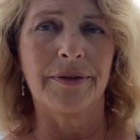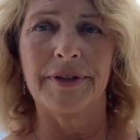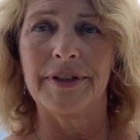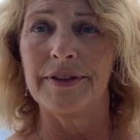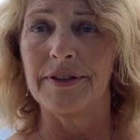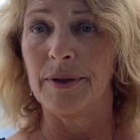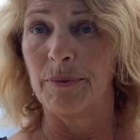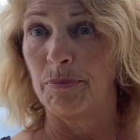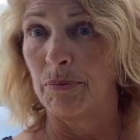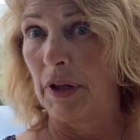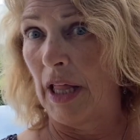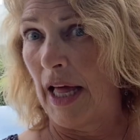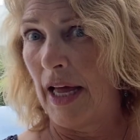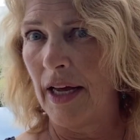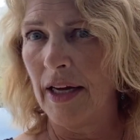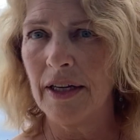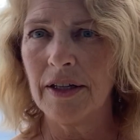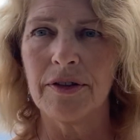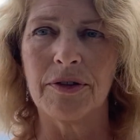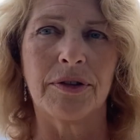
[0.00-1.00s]
Is it
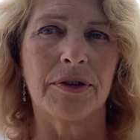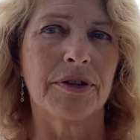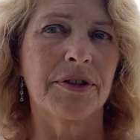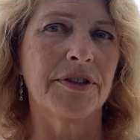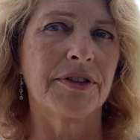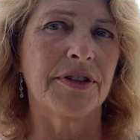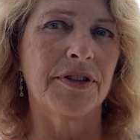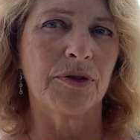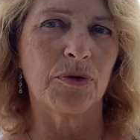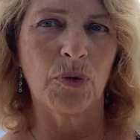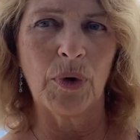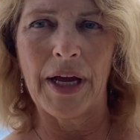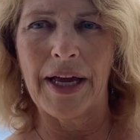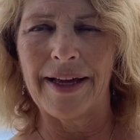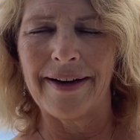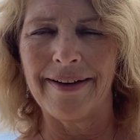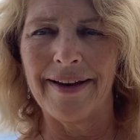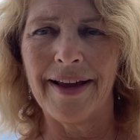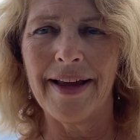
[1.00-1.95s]
black or is it red?